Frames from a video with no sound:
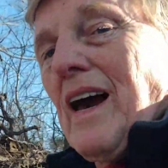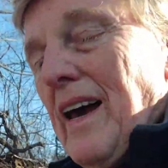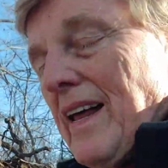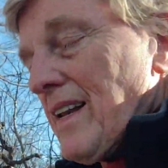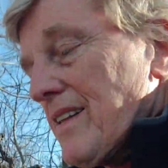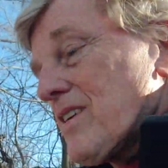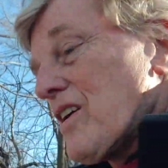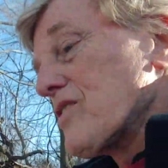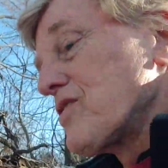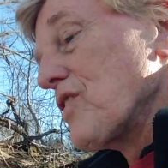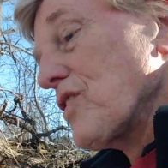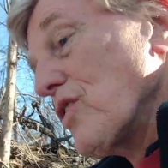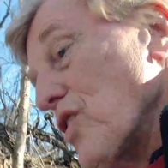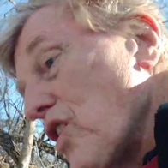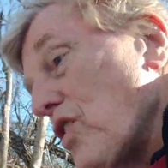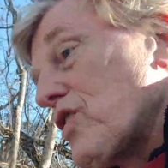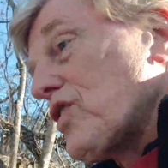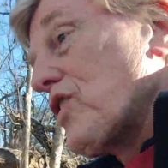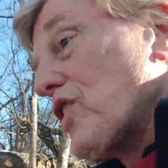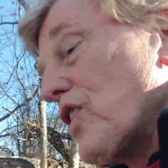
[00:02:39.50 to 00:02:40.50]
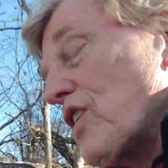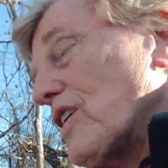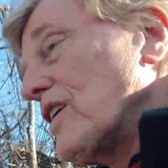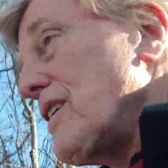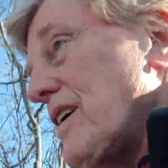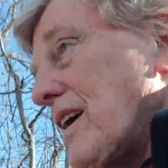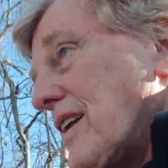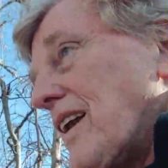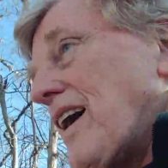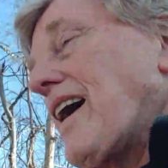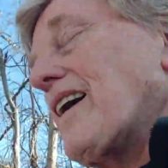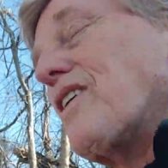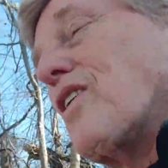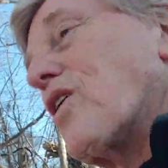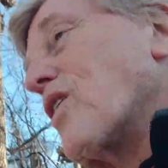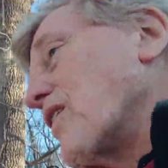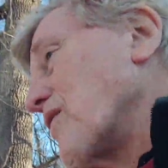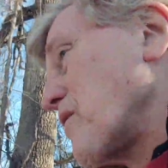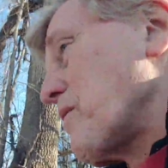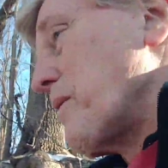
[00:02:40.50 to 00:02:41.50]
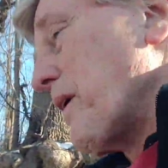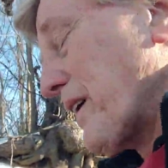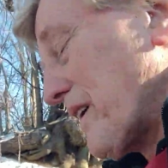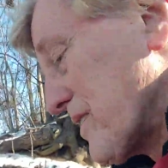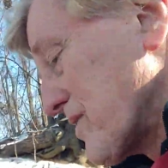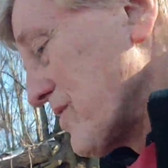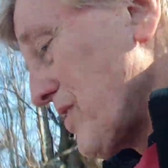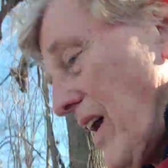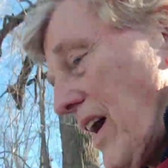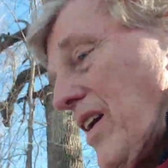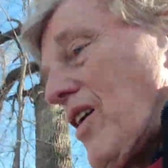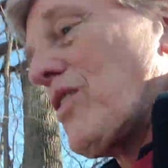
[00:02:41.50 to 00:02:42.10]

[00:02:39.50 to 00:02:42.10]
And it doesn't look good, and I know everybody can say,